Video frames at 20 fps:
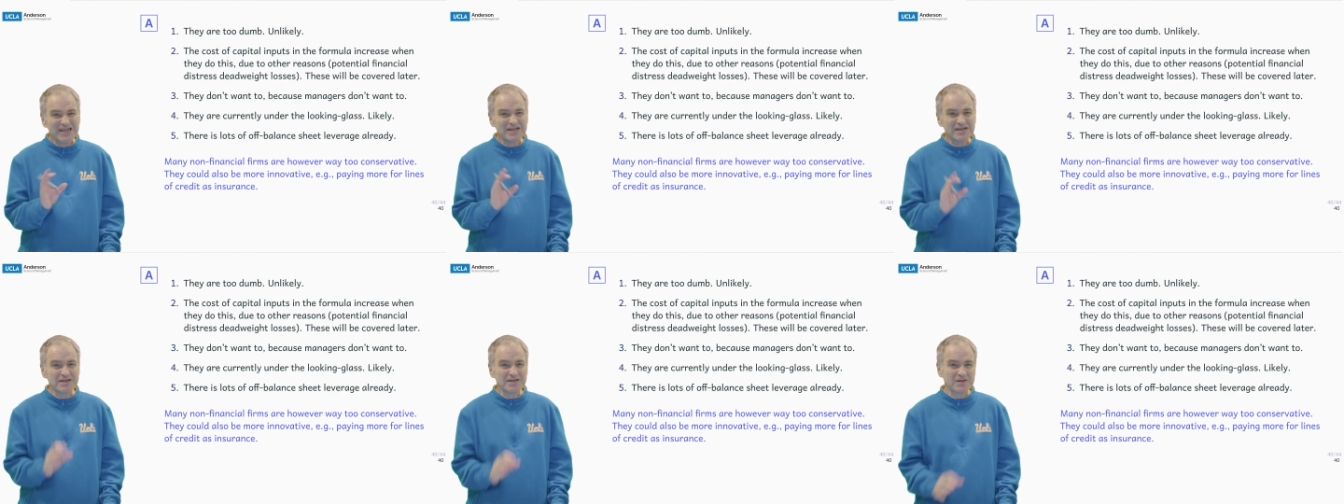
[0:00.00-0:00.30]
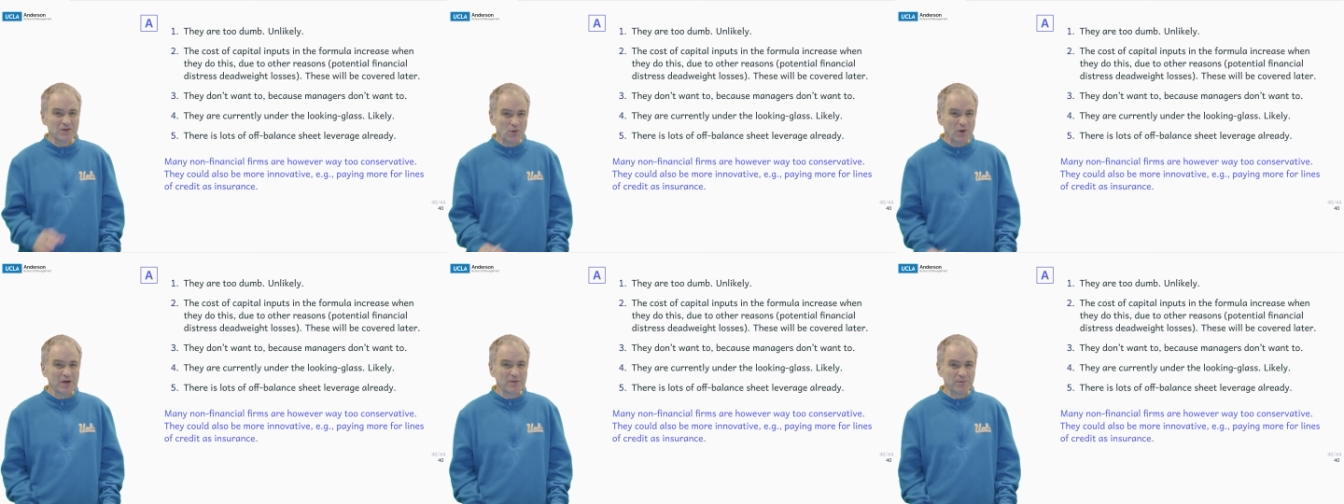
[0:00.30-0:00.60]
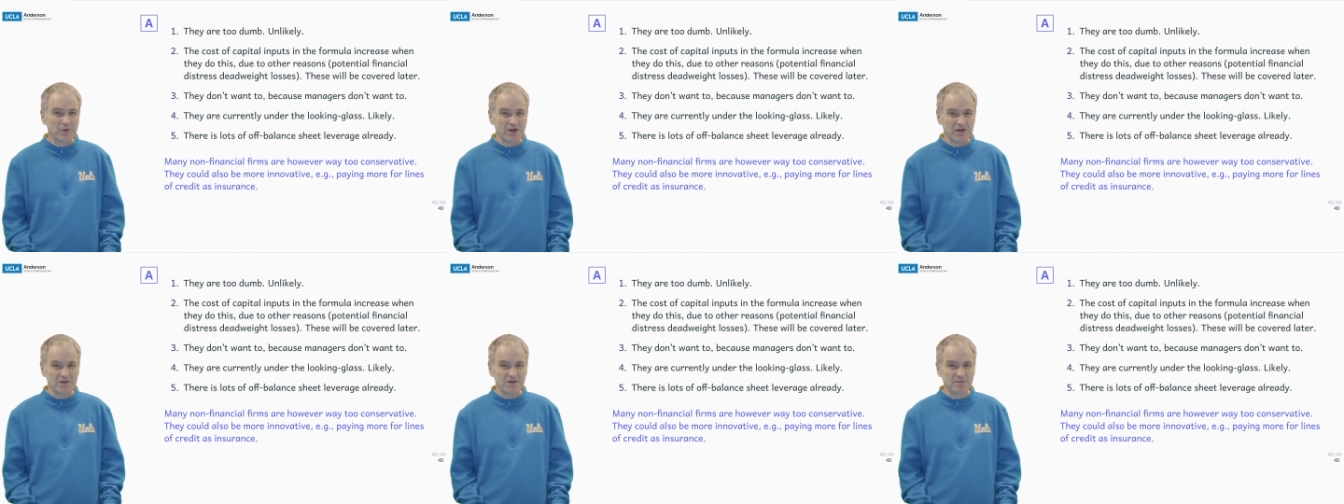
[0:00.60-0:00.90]
It's quite
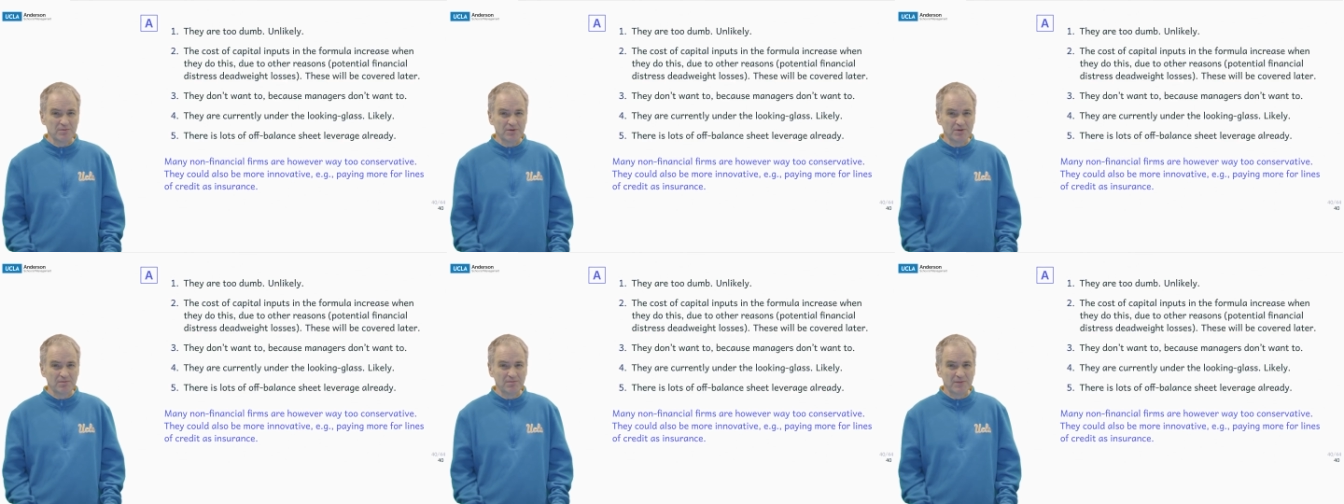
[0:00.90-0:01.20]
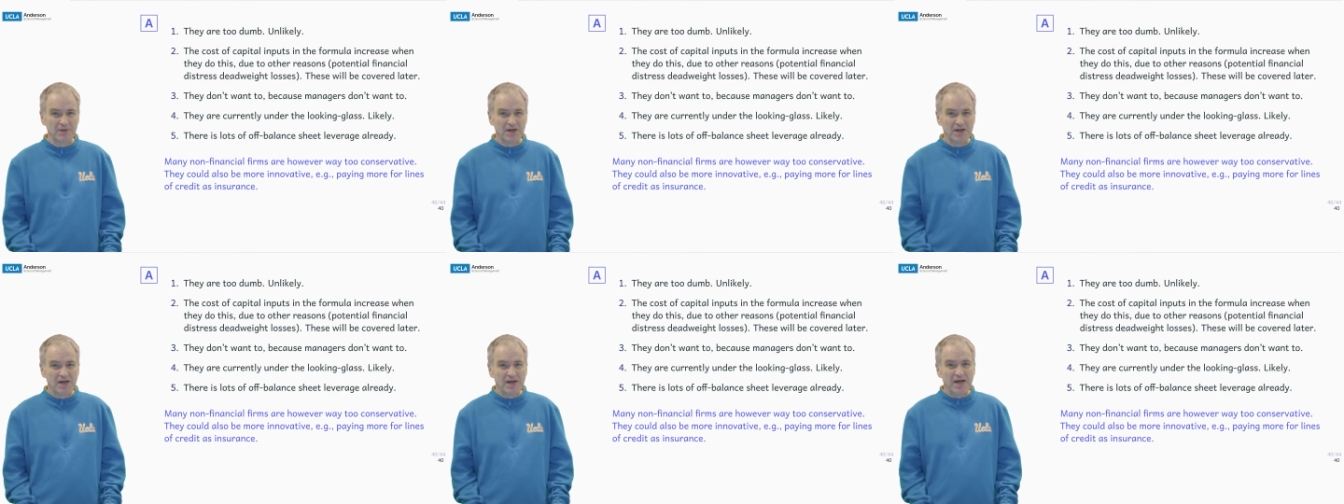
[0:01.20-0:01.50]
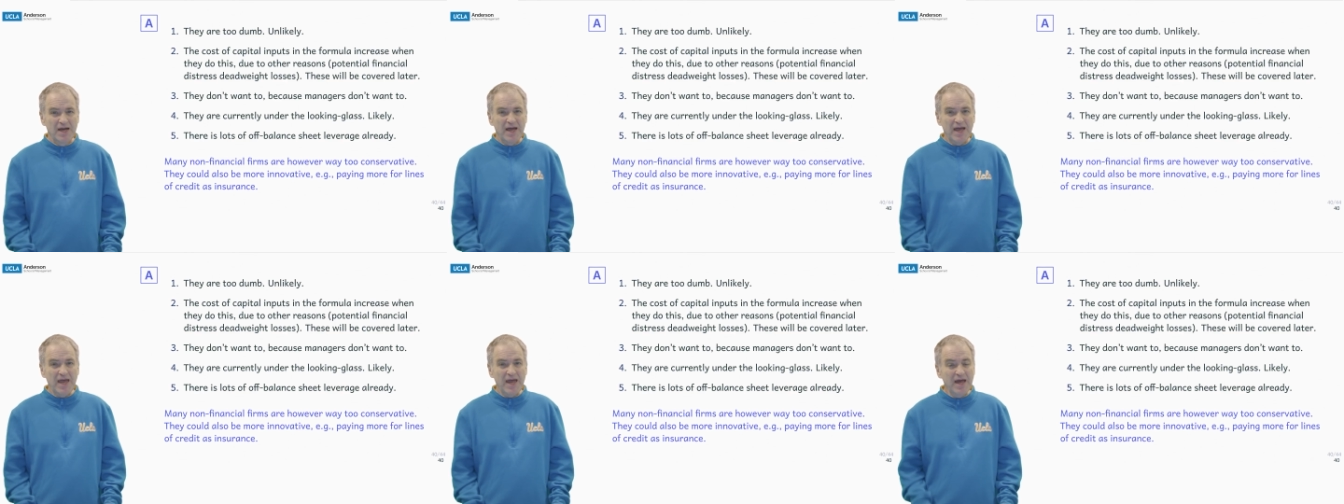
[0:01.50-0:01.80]
possible.
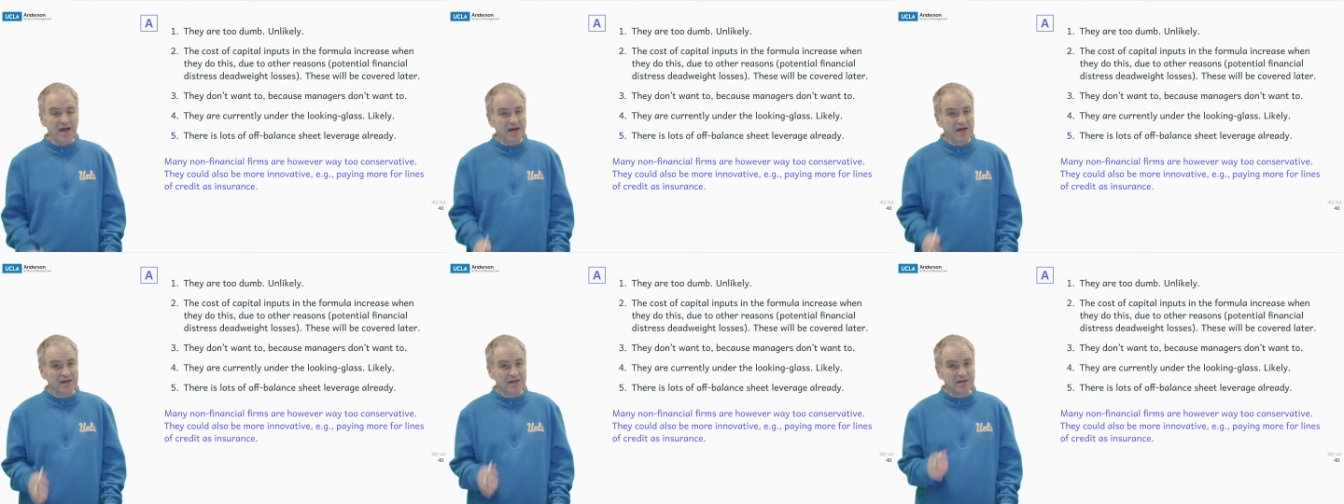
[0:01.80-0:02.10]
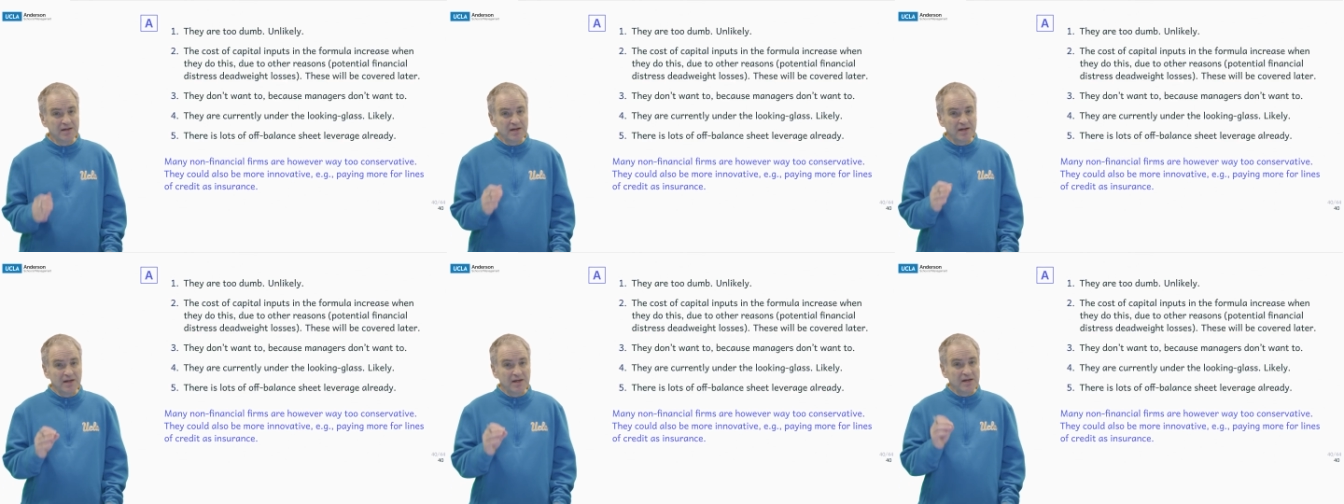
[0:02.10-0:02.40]
And